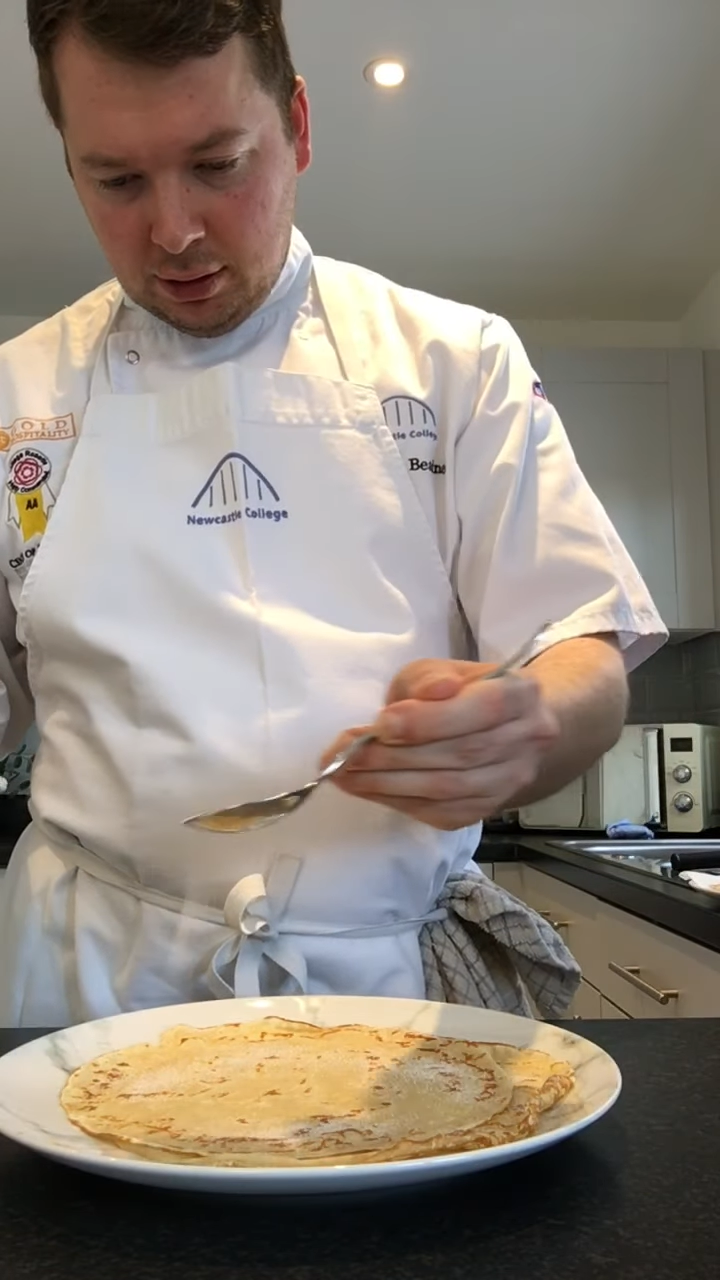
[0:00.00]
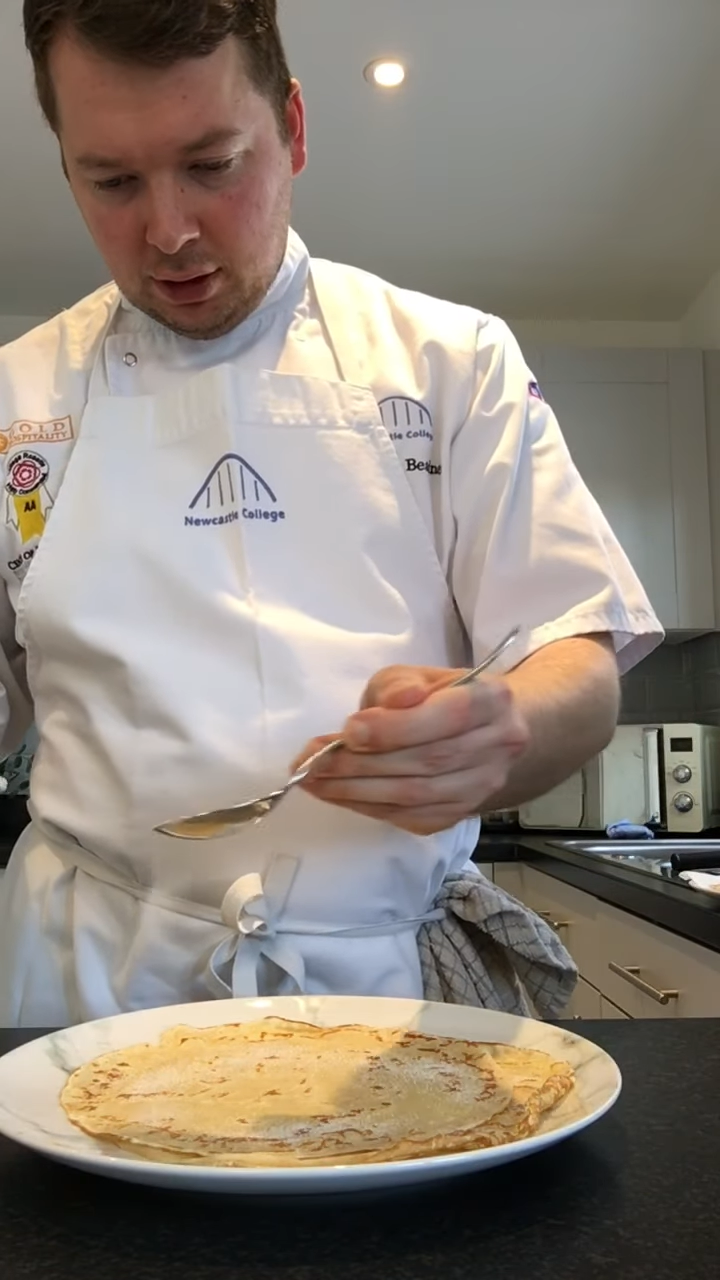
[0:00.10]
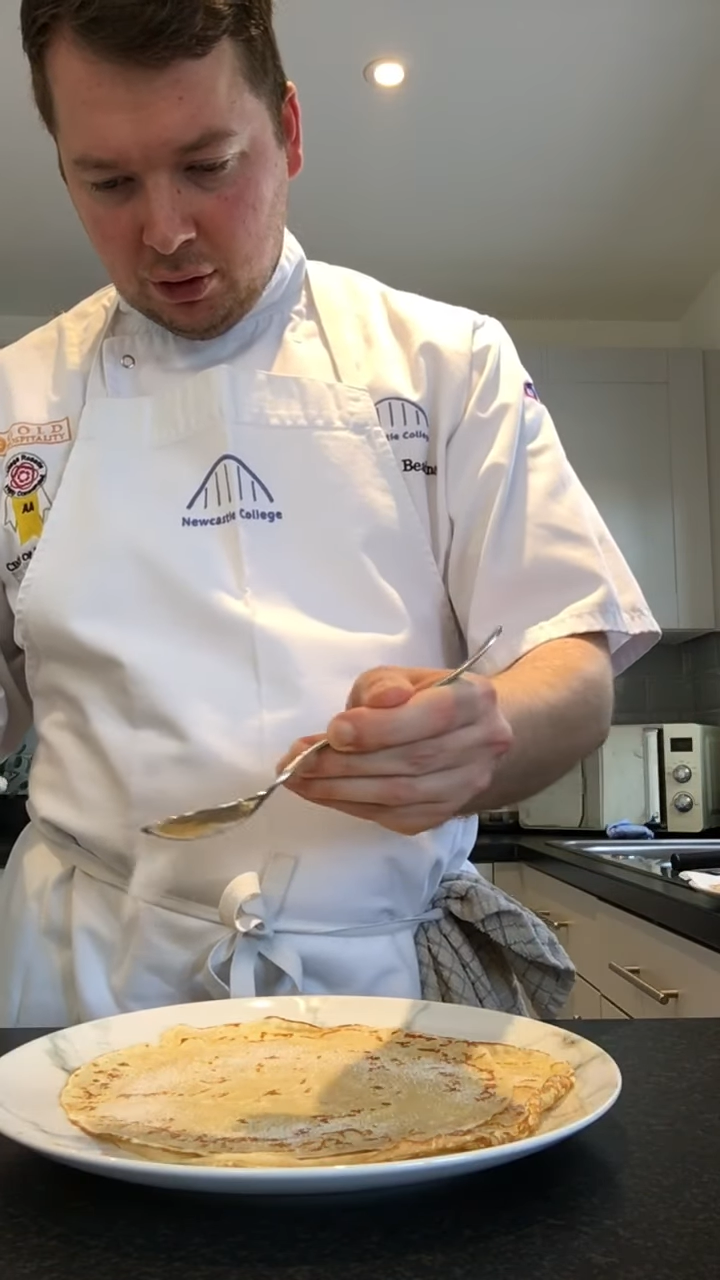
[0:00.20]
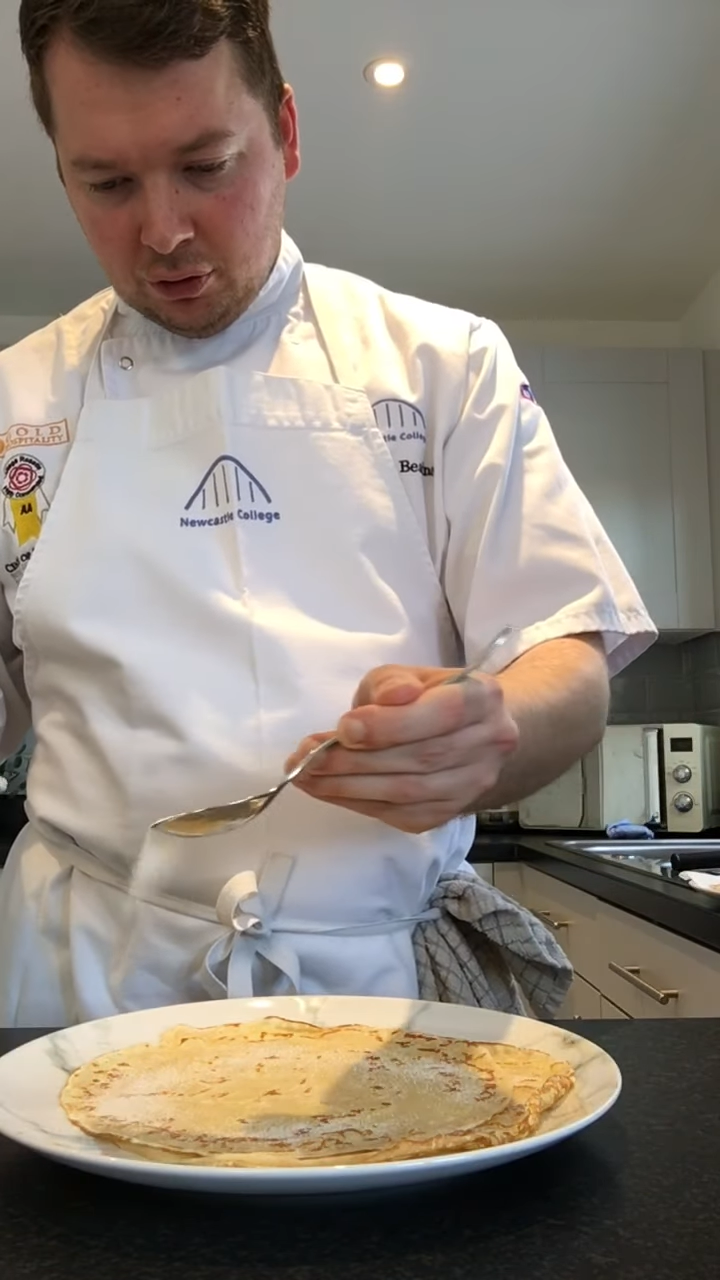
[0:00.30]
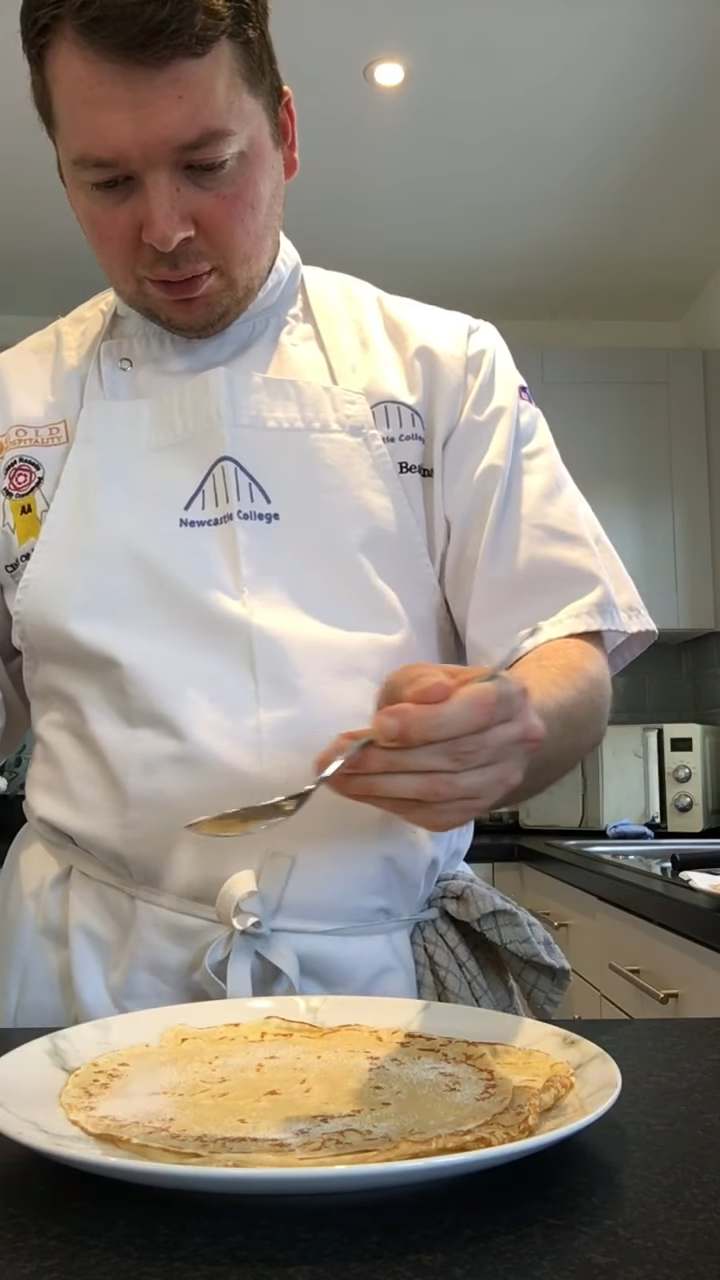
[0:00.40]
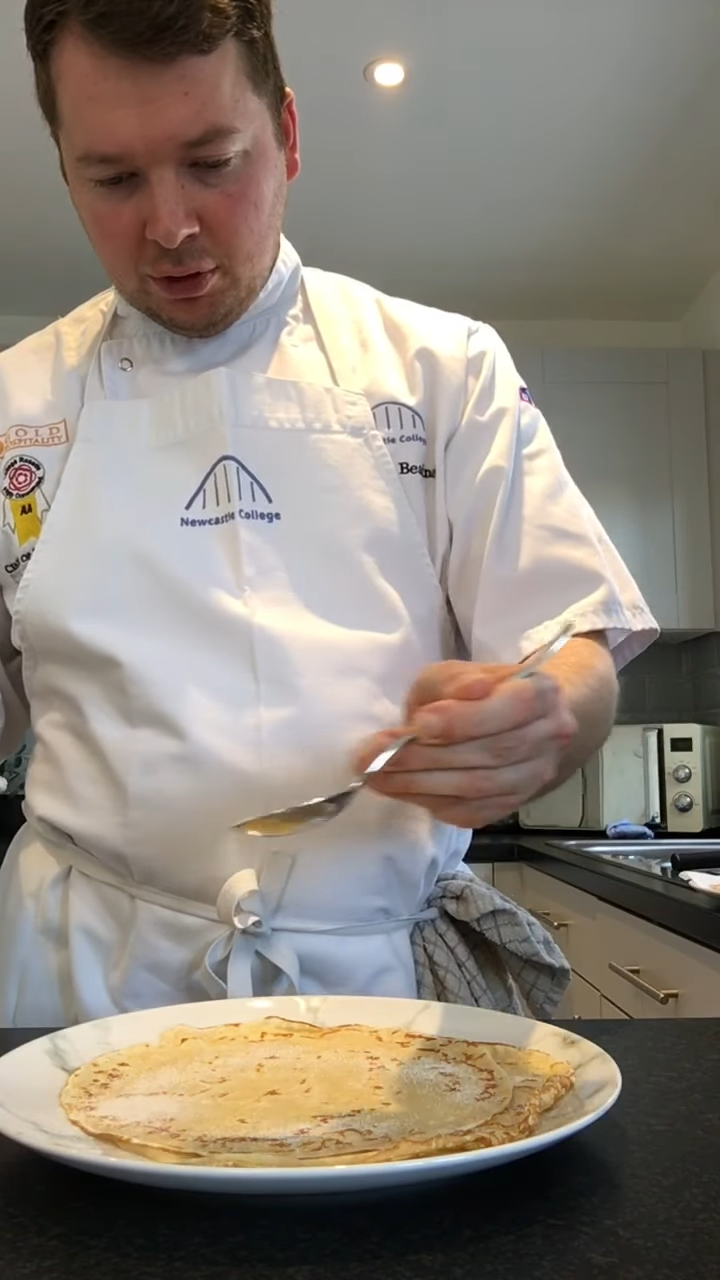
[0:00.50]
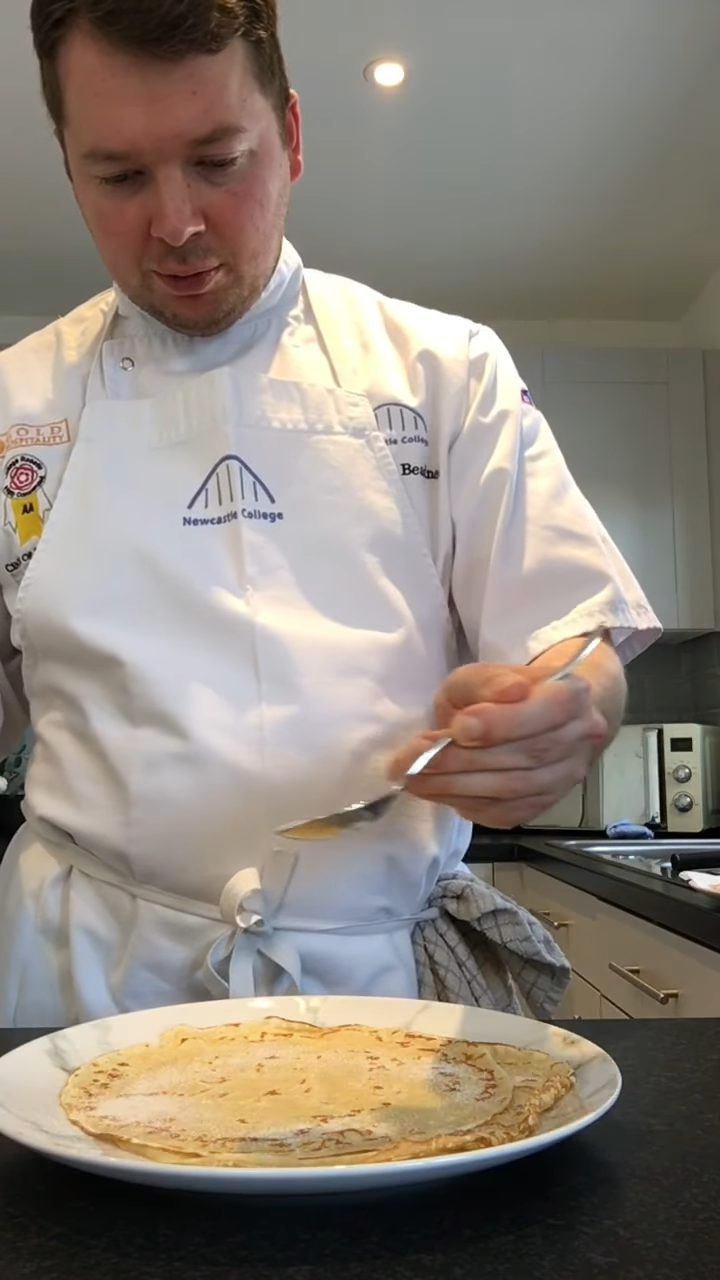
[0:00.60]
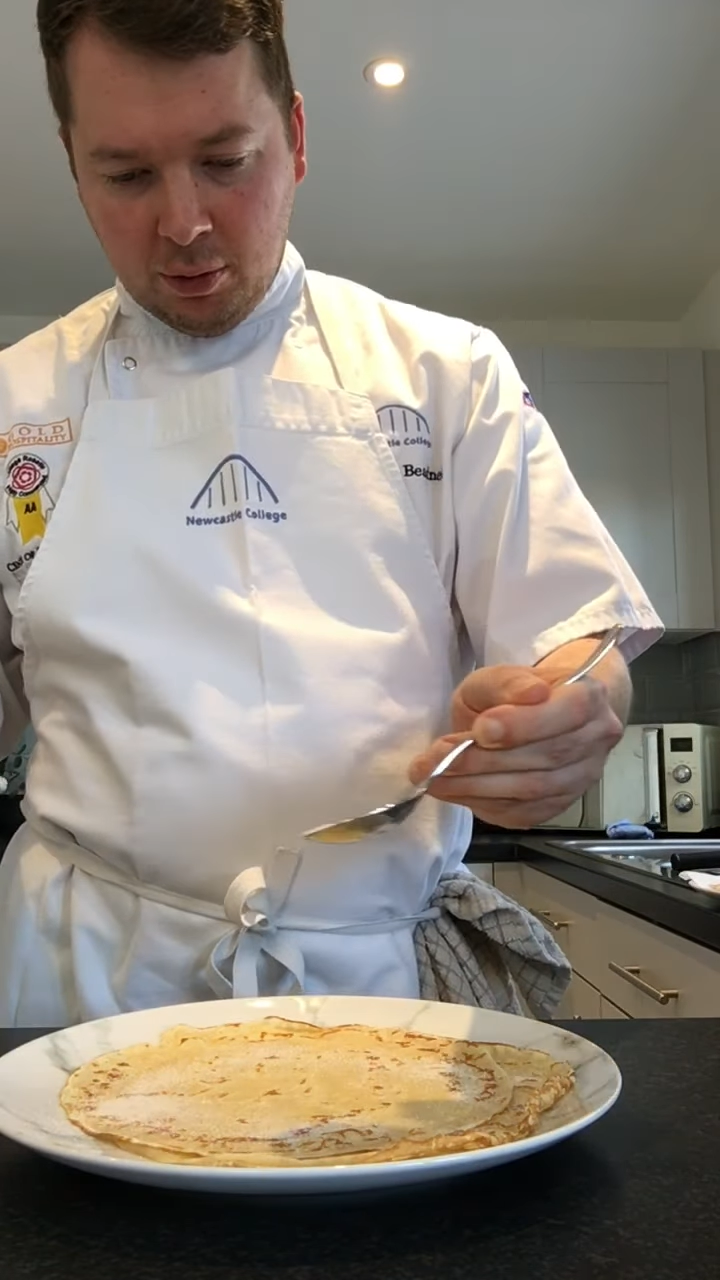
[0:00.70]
I know some of you will be